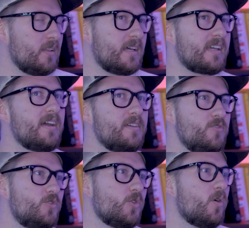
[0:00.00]
Like I
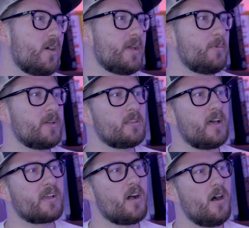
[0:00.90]
enjoy being
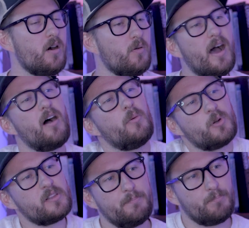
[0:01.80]
like, oh wow, I'm
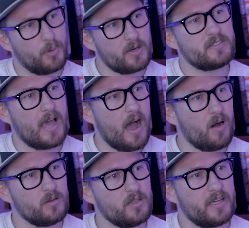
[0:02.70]
really burnt
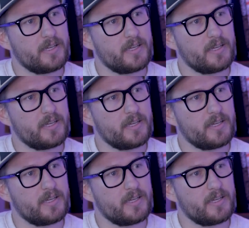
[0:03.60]
out. Like